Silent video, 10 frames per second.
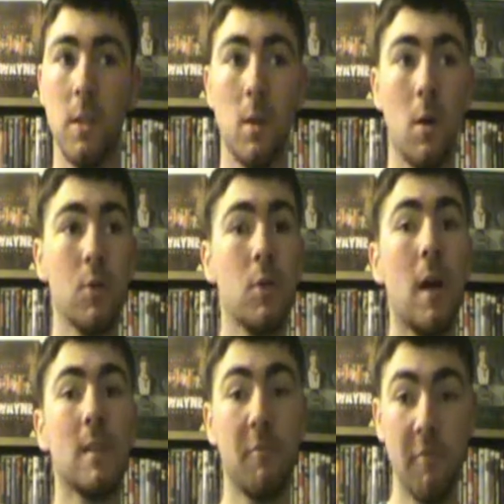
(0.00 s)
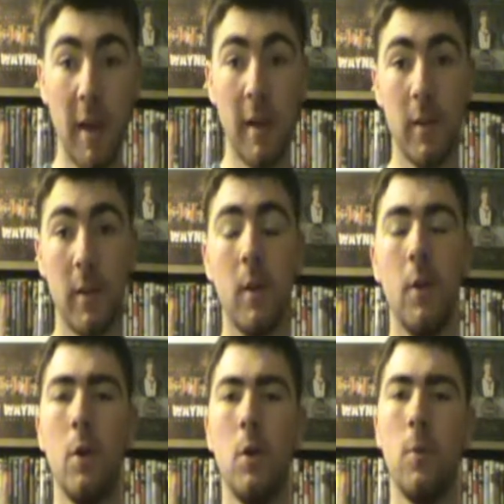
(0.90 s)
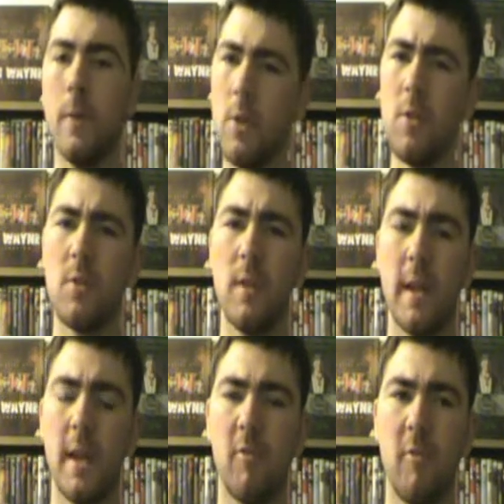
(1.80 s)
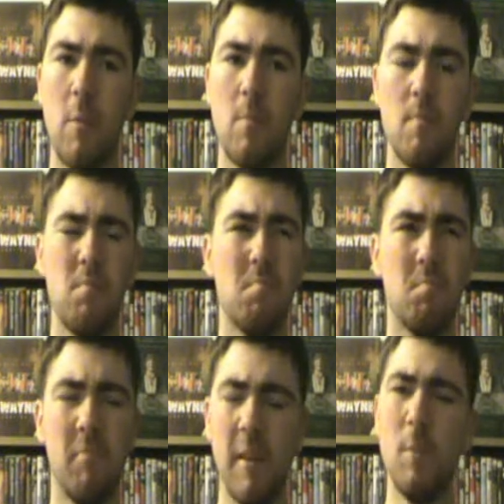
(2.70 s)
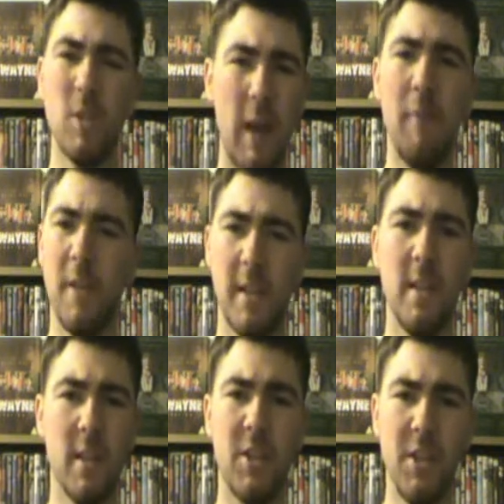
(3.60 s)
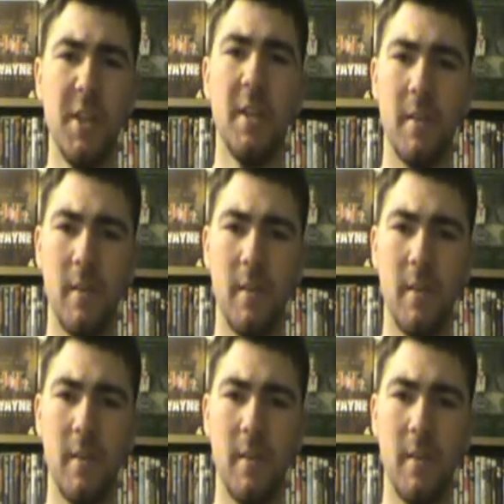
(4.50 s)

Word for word: she also has a friend, who is also naked throughout pretty much every scene that she's in.